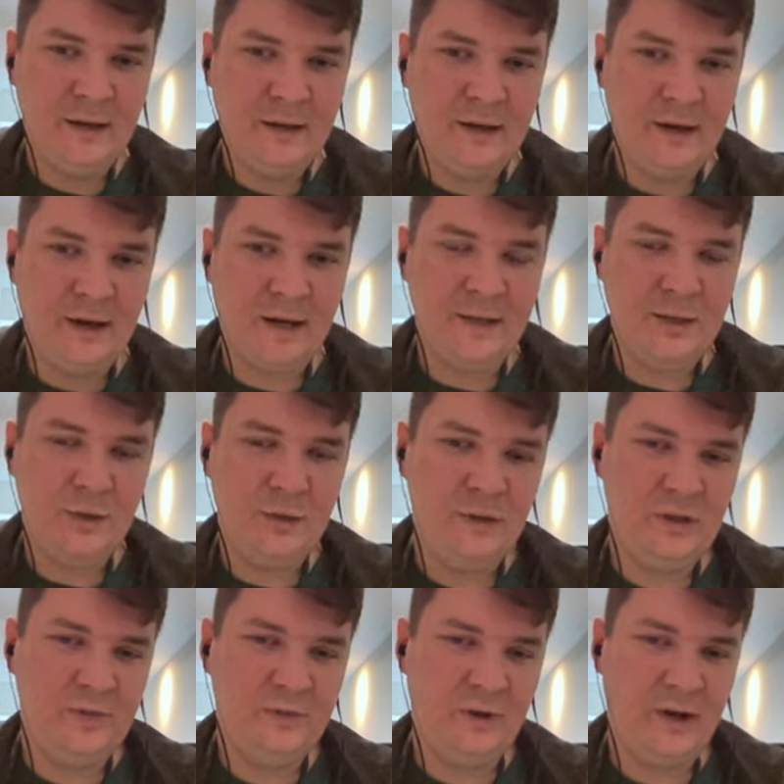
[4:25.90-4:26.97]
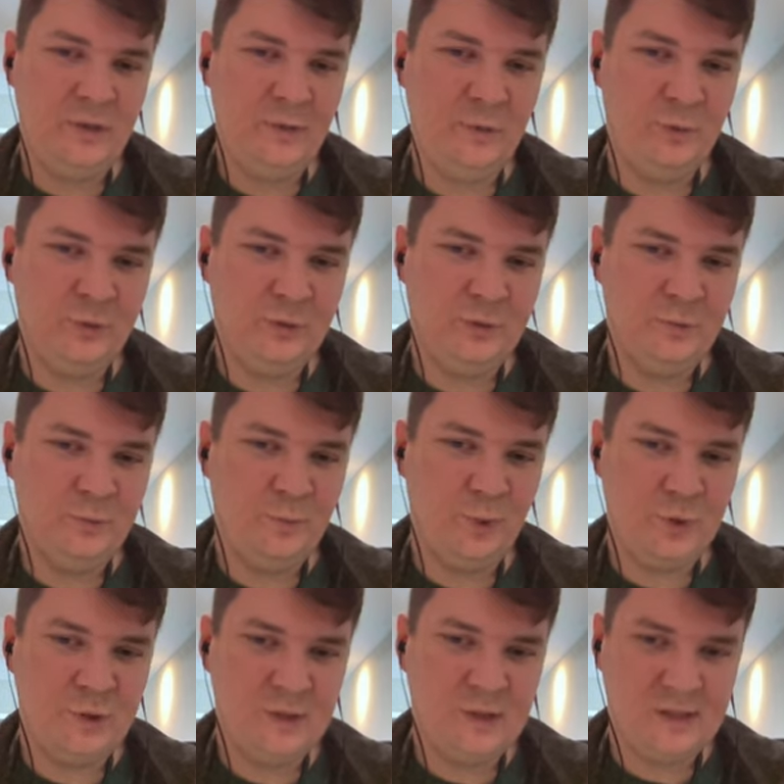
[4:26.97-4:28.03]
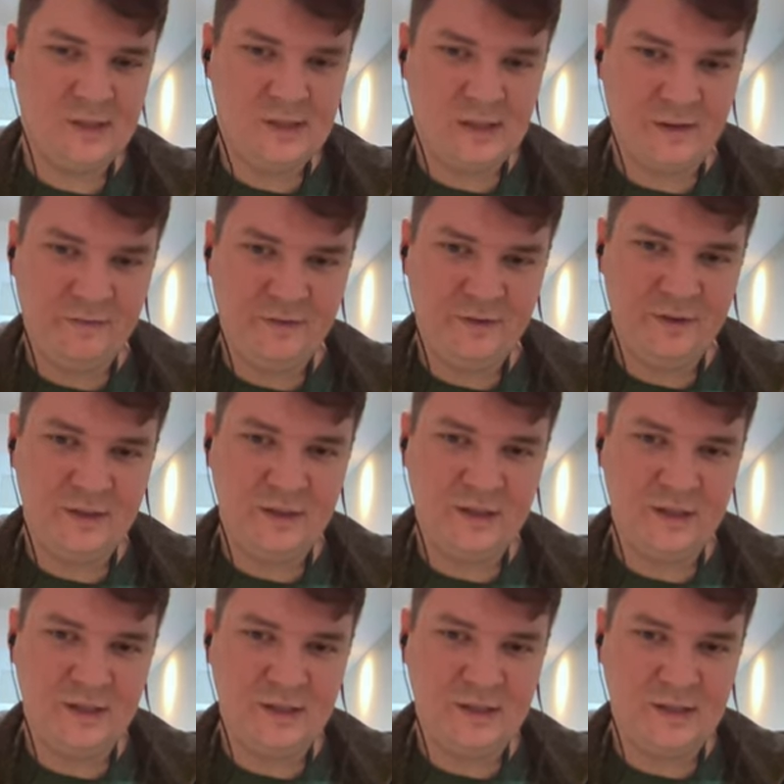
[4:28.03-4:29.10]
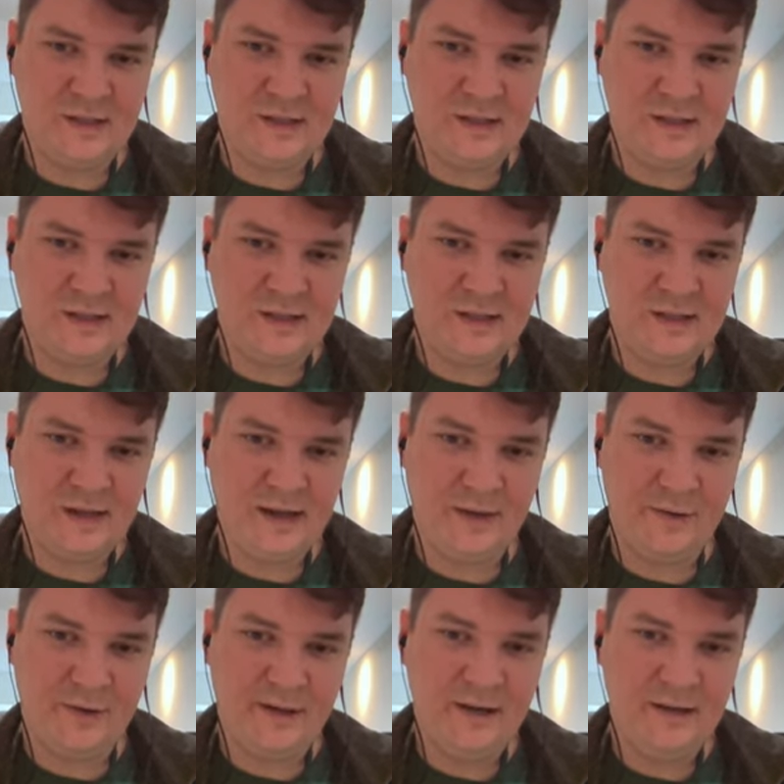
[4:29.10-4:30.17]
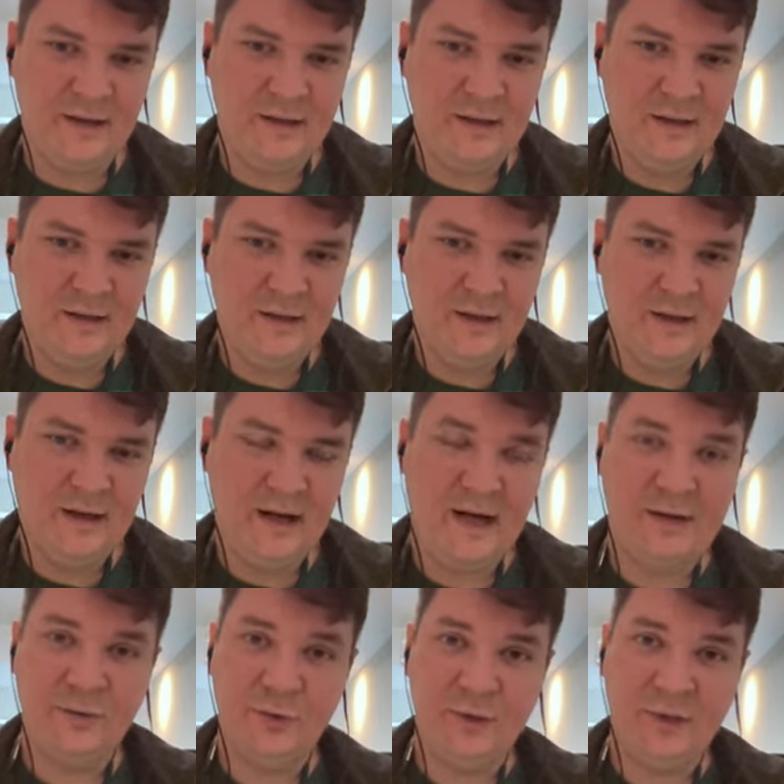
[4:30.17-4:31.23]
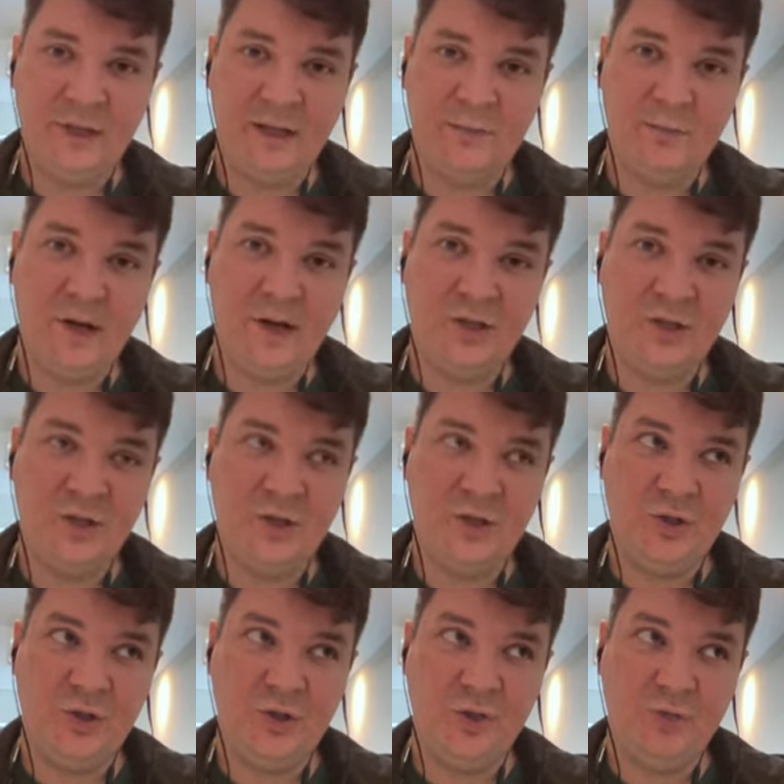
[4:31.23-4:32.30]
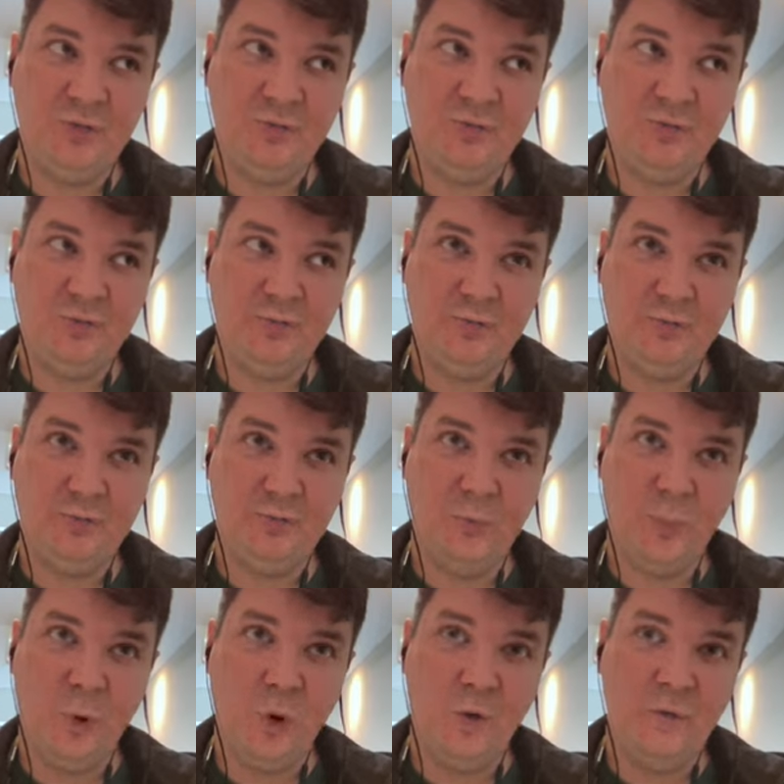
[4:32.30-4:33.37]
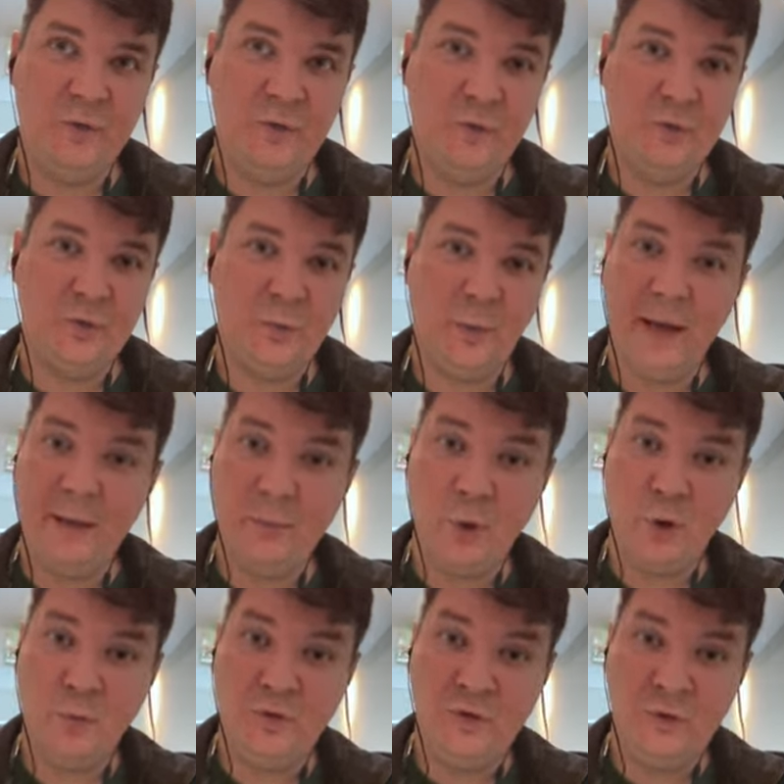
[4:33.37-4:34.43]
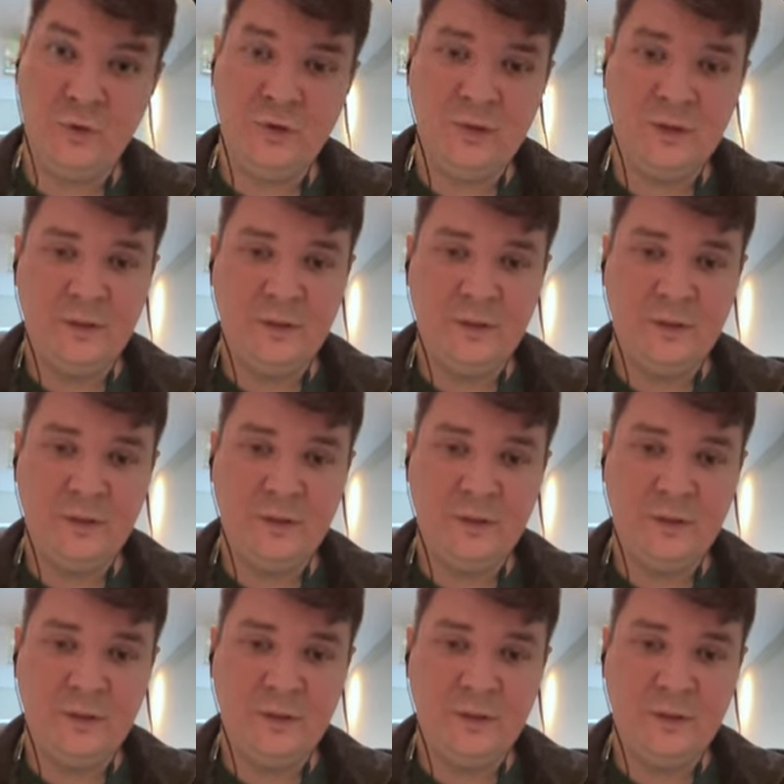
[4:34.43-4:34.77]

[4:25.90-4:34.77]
I know if I would post something in this area I would get much more views or many more views.